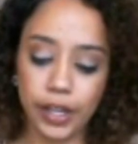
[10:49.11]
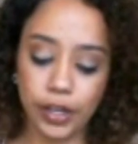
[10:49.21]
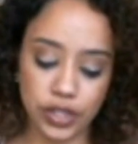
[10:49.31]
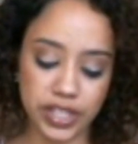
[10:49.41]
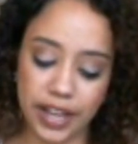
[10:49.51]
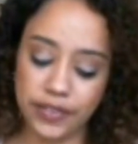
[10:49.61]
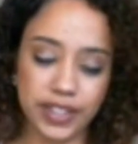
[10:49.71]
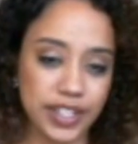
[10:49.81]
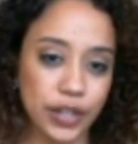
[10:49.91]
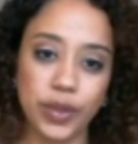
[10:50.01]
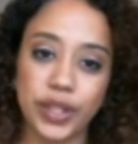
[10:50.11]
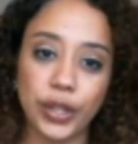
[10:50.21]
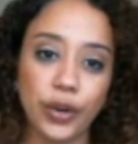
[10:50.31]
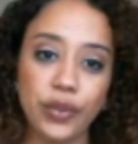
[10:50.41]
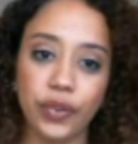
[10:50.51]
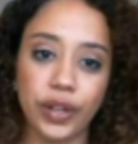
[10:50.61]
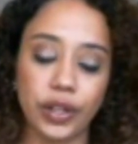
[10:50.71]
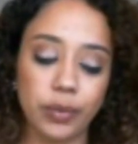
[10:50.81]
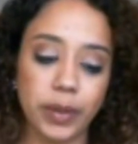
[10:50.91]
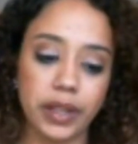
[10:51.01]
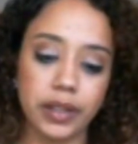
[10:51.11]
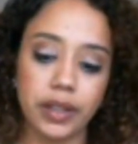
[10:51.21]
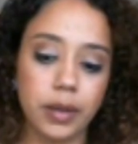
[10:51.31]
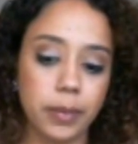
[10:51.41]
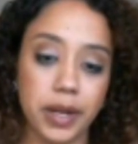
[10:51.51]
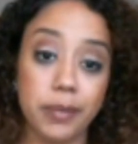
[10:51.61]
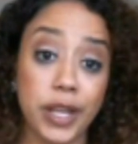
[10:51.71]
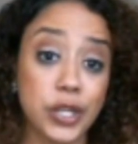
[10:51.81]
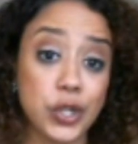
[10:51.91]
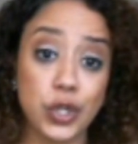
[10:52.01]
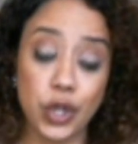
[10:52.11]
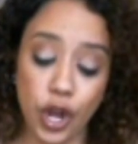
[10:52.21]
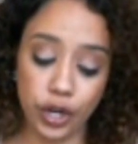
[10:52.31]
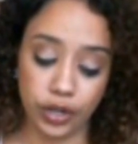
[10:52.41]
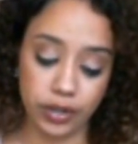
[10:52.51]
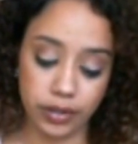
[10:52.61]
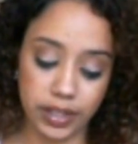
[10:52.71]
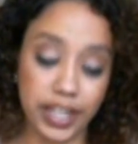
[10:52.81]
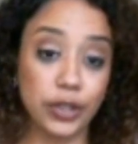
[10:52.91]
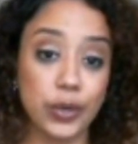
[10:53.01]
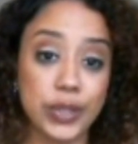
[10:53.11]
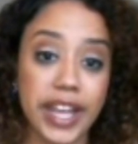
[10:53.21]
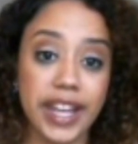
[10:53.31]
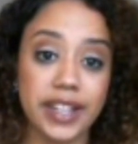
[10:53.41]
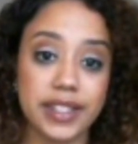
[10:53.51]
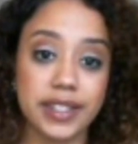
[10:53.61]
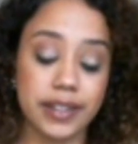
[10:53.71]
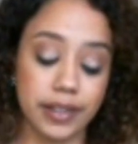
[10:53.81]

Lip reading: You just have to deal with the load for a little bit, but it makes you stronger. Get those gains.